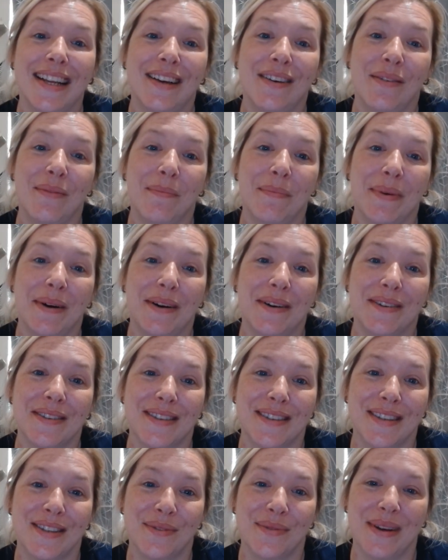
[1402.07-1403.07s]
gone
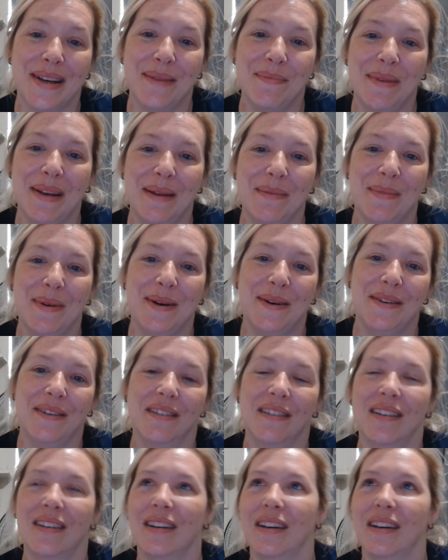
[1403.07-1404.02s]
past the 20-minute mark.